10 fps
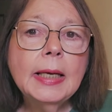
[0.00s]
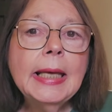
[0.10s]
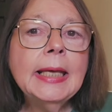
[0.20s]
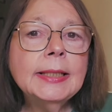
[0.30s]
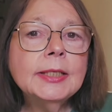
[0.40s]

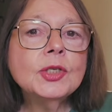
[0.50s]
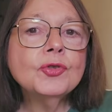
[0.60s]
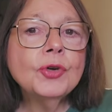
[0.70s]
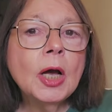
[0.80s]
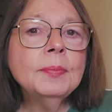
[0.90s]
It
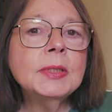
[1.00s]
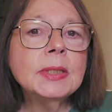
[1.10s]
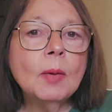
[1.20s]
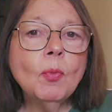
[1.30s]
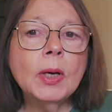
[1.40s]
describes
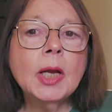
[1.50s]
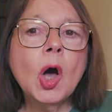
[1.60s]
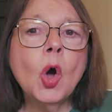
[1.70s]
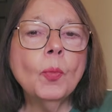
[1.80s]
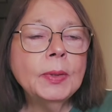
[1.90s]
someone
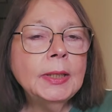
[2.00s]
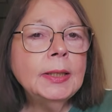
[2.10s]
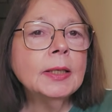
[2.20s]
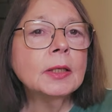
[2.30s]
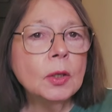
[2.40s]
opening
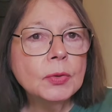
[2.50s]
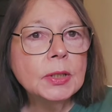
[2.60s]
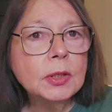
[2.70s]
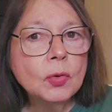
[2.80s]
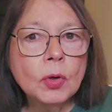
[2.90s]
and
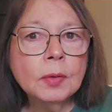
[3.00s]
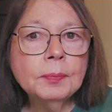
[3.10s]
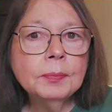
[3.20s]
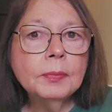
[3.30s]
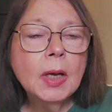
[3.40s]
closing a door,
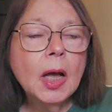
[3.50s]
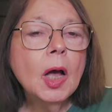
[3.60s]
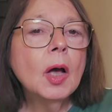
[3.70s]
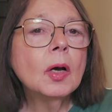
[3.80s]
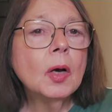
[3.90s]

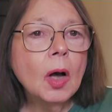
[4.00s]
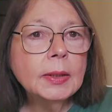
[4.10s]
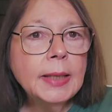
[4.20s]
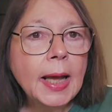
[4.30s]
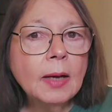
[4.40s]

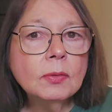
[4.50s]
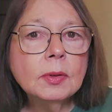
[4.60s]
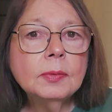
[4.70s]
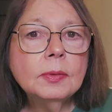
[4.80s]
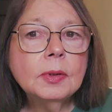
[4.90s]
calling out,
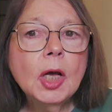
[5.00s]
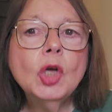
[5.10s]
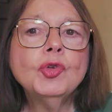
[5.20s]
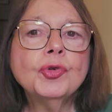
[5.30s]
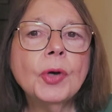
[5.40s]

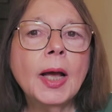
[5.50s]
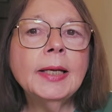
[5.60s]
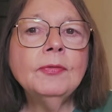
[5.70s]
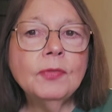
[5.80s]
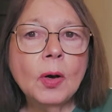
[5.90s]

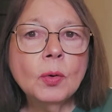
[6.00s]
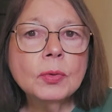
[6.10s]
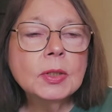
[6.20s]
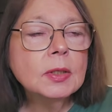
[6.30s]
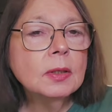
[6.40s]
trying
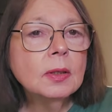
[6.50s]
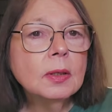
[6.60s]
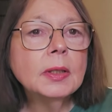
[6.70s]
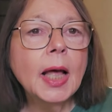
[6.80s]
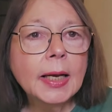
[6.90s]
phones,
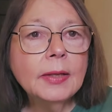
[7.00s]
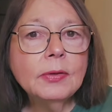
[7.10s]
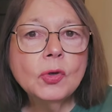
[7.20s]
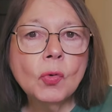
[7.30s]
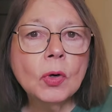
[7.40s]
locking
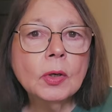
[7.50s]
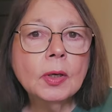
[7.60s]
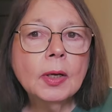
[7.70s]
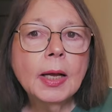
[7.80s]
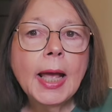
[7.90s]
the door,
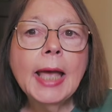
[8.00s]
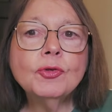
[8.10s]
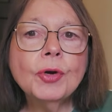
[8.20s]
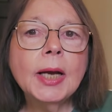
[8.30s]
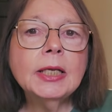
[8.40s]
and
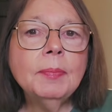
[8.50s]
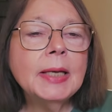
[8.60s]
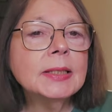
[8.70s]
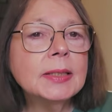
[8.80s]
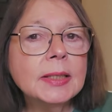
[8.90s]
trying to
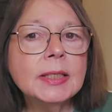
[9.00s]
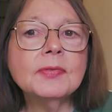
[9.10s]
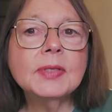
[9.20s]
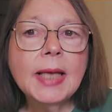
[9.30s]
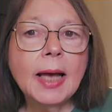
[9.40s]
make sense
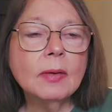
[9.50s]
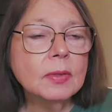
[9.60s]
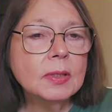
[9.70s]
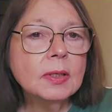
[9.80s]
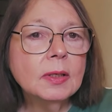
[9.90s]
of sounds.